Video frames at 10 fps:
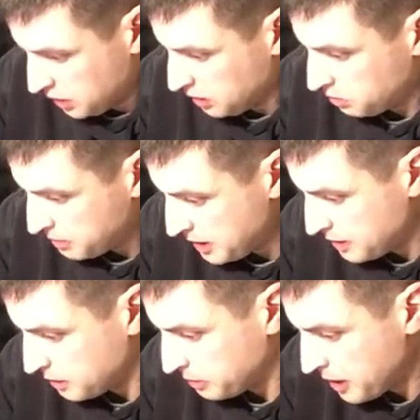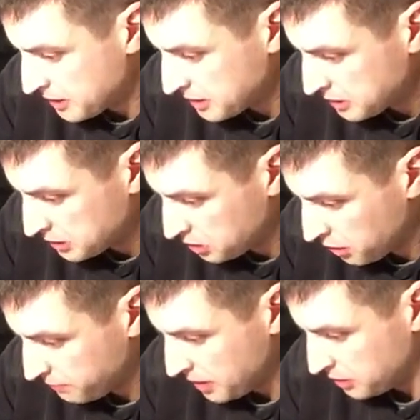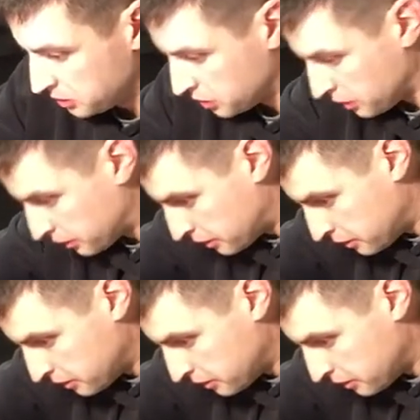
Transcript: and repeat the process until I've made the turn.